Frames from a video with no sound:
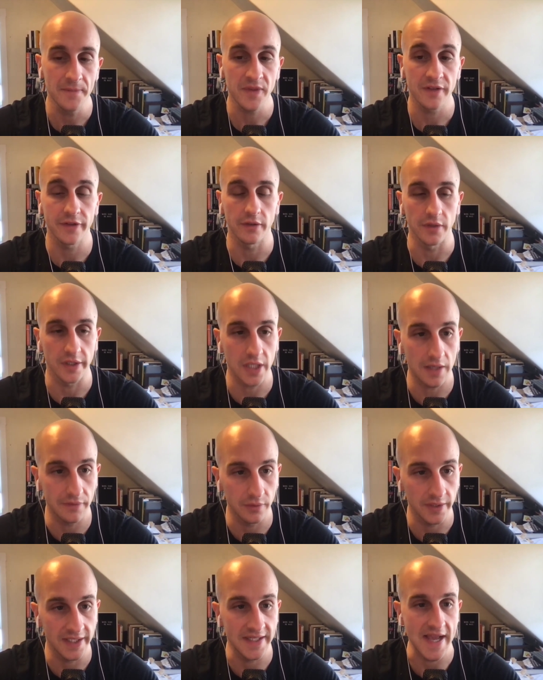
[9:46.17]
for
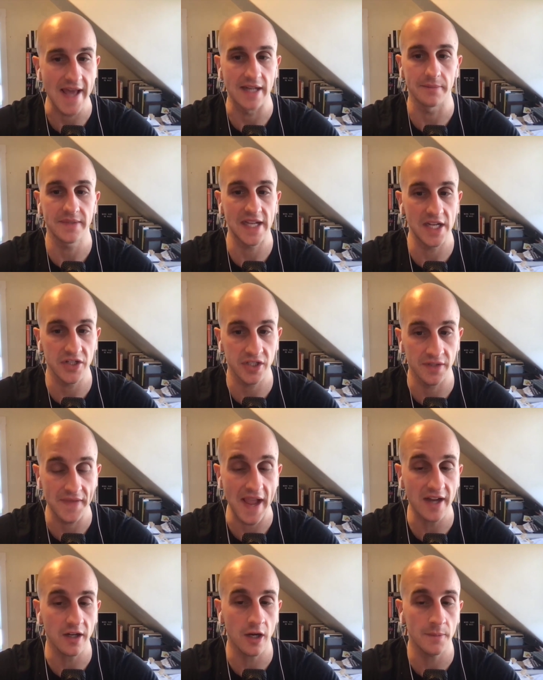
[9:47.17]
recovery and adaptation,
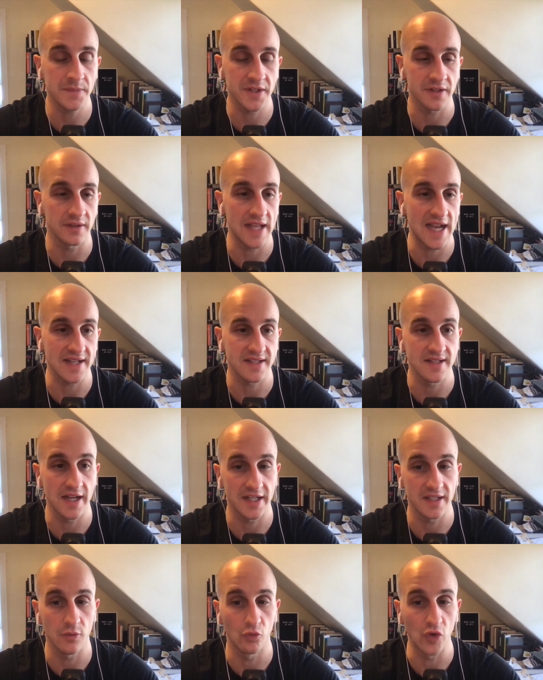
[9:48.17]
that comes in the last
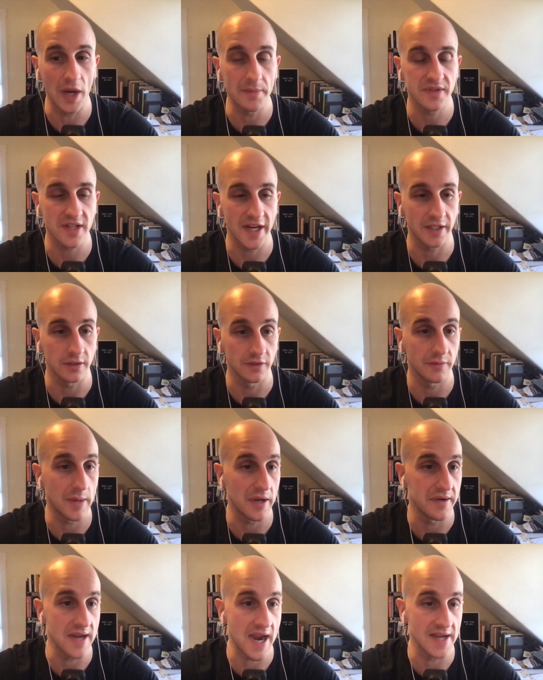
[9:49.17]
REM cycle of
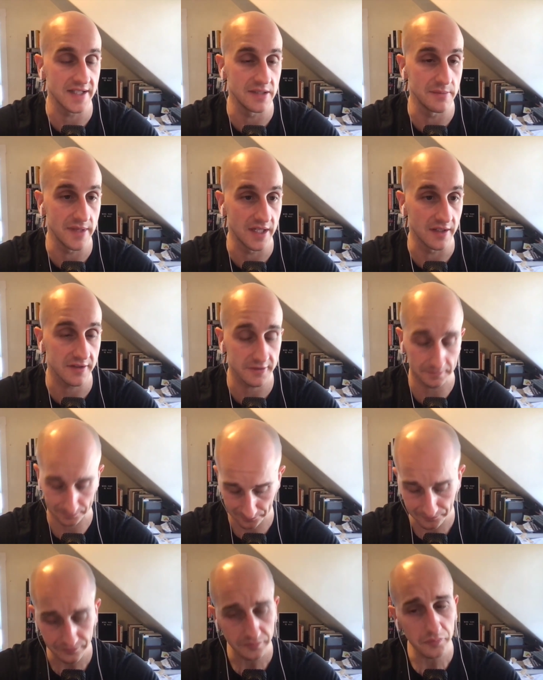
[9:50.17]
about 90 minutes.
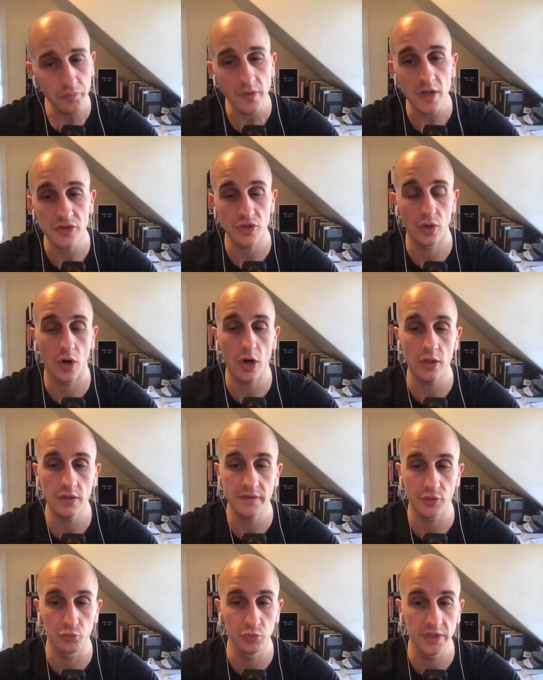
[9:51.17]
So all of
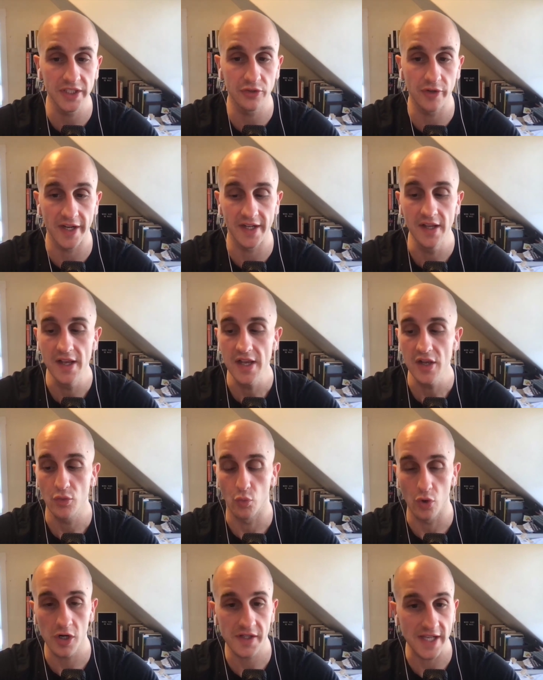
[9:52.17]
the really great
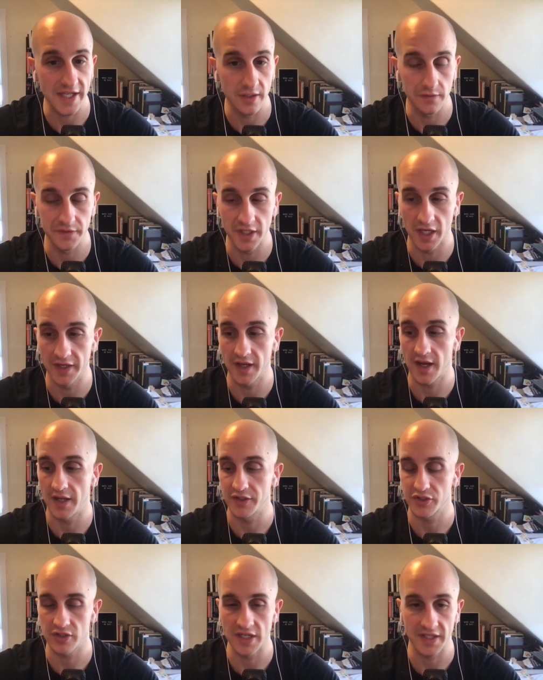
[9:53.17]
work that you've done on
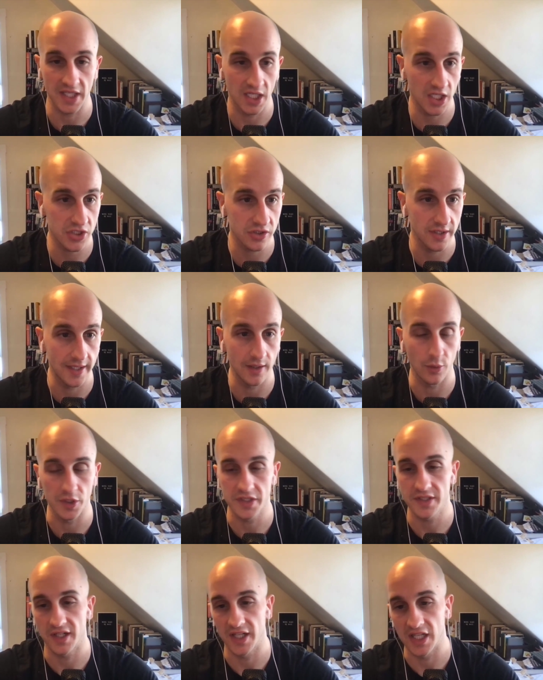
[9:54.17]
strength and conditioning, or
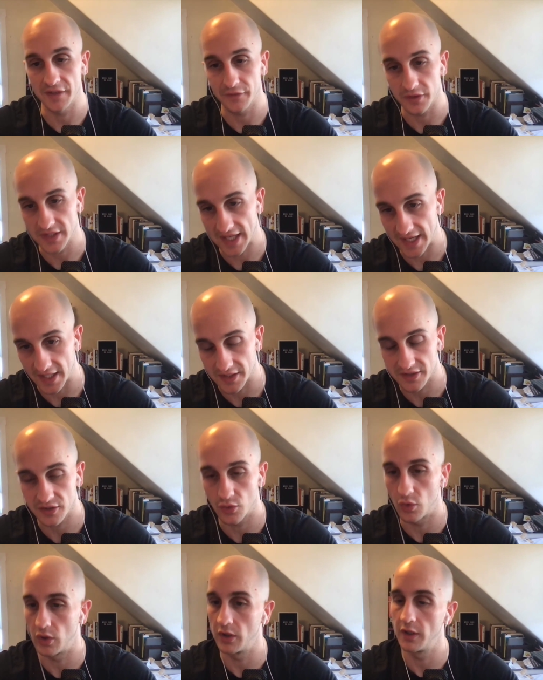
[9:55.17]
studying for tests,
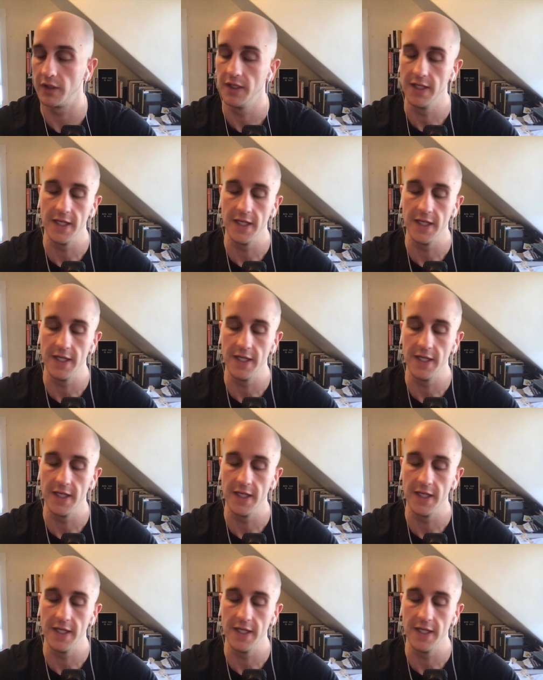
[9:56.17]
or